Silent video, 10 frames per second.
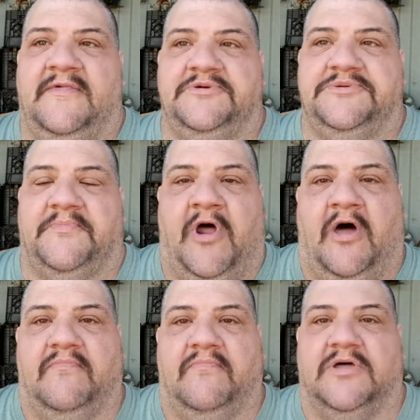there's a
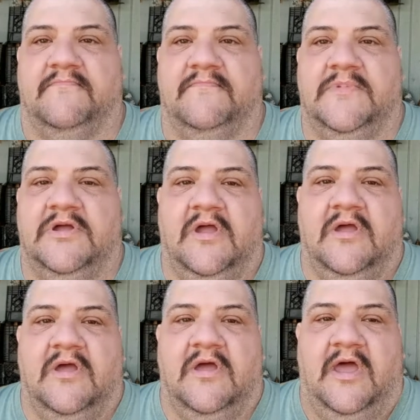problem.
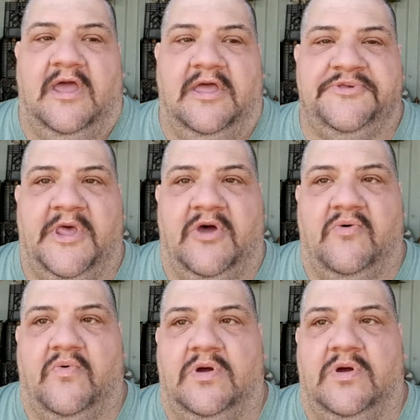And so